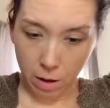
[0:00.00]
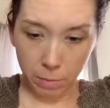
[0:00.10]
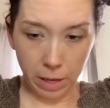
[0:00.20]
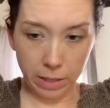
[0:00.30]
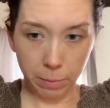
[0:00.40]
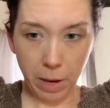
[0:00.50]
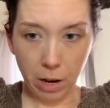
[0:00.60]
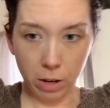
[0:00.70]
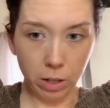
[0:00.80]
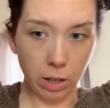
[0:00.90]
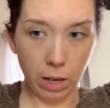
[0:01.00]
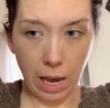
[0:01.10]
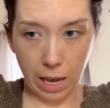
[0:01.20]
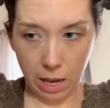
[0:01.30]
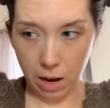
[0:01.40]
because apparently
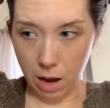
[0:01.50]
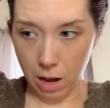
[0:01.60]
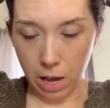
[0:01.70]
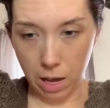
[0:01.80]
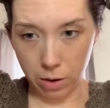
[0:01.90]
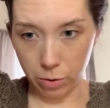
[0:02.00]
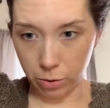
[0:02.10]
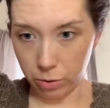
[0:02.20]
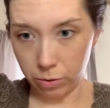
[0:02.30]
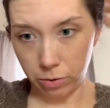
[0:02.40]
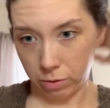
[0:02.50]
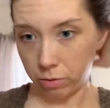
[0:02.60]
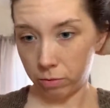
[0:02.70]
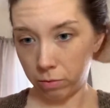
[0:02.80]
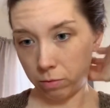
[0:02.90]
I cannot handle
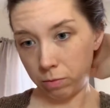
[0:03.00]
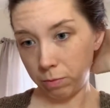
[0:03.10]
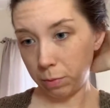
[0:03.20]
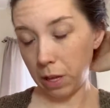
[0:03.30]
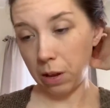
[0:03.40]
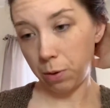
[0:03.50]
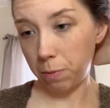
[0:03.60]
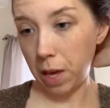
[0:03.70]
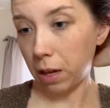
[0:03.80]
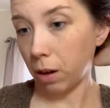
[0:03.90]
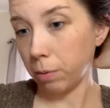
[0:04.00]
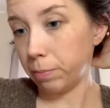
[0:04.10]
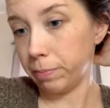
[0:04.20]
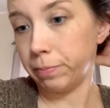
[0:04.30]
playing with makeup.